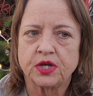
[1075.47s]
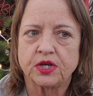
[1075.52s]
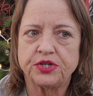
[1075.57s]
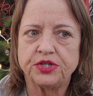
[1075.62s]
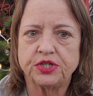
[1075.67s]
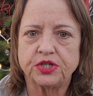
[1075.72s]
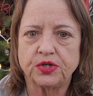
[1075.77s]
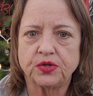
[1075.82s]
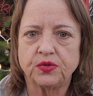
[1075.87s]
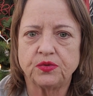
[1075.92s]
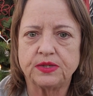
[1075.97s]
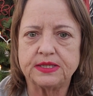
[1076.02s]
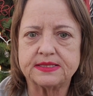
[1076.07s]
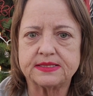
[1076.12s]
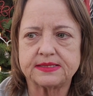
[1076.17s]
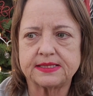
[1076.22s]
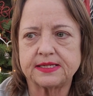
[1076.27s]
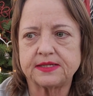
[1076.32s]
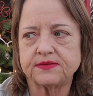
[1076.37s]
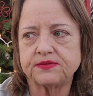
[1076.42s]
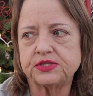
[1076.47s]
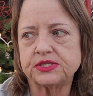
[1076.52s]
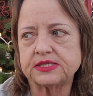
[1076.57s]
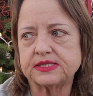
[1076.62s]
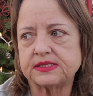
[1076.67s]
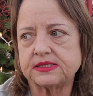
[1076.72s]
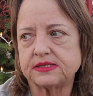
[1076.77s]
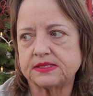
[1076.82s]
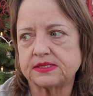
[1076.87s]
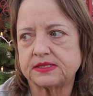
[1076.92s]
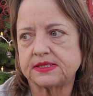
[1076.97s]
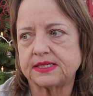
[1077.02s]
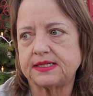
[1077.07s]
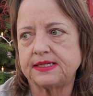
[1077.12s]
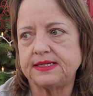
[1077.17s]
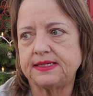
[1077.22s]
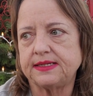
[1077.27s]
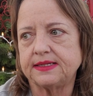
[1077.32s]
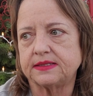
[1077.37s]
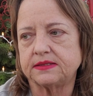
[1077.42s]
instead of just
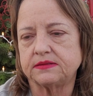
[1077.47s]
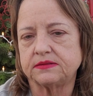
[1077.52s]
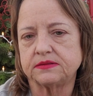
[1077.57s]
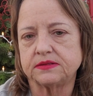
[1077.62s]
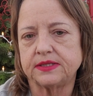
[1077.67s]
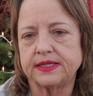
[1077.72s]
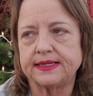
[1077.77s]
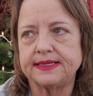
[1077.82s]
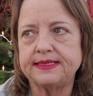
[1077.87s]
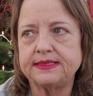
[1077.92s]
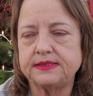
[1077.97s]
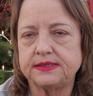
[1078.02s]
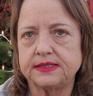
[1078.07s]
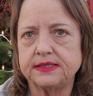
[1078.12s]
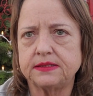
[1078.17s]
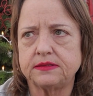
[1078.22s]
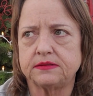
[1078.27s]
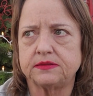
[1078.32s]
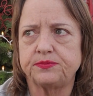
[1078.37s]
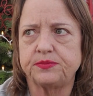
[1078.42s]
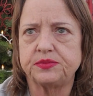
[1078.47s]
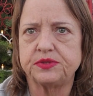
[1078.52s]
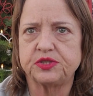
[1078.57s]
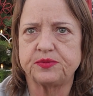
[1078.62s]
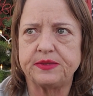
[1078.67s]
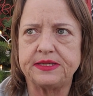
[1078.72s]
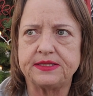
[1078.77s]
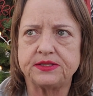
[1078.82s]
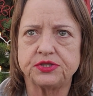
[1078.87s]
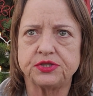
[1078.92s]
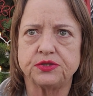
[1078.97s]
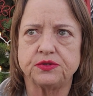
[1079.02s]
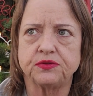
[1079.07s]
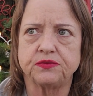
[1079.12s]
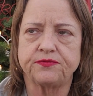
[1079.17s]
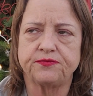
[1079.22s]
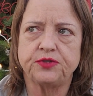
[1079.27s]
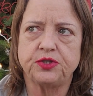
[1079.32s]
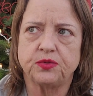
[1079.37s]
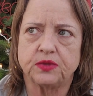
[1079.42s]
sitting and He did speak to a
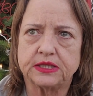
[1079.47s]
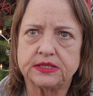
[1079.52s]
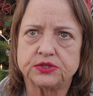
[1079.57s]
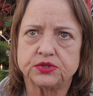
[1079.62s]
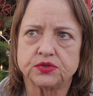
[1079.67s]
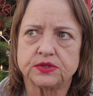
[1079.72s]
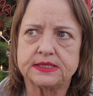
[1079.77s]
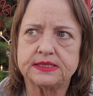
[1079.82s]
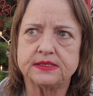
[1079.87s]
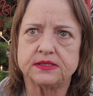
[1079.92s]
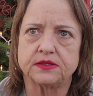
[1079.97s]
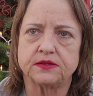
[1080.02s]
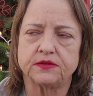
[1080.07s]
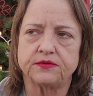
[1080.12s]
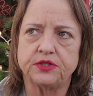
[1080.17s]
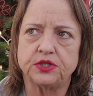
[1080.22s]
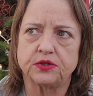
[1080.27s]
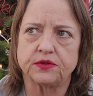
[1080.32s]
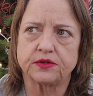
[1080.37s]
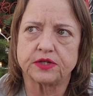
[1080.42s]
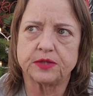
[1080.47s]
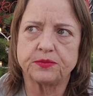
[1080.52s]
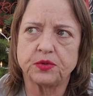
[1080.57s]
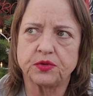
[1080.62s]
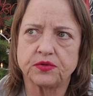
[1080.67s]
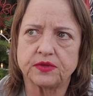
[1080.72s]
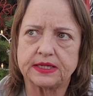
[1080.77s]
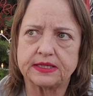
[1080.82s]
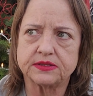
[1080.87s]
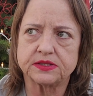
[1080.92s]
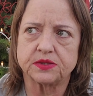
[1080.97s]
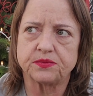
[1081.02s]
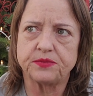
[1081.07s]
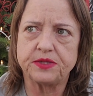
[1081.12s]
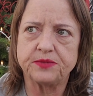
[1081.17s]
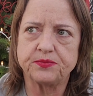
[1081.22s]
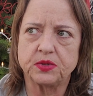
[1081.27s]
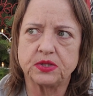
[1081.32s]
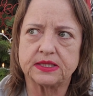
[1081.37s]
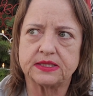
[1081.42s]
few hundreds and, a couple thousand
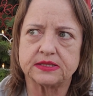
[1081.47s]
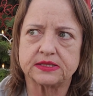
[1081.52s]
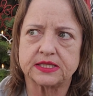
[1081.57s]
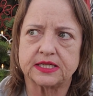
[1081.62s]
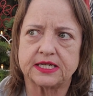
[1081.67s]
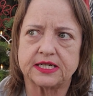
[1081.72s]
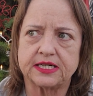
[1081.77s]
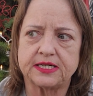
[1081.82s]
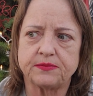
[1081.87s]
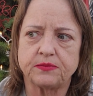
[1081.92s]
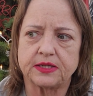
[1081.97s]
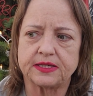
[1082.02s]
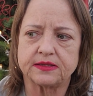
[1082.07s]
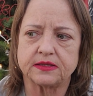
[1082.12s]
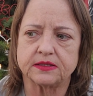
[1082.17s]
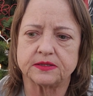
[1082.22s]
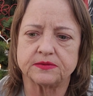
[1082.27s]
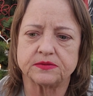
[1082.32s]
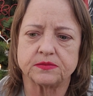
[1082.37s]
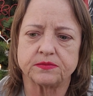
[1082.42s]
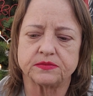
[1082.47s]
people at a time, like the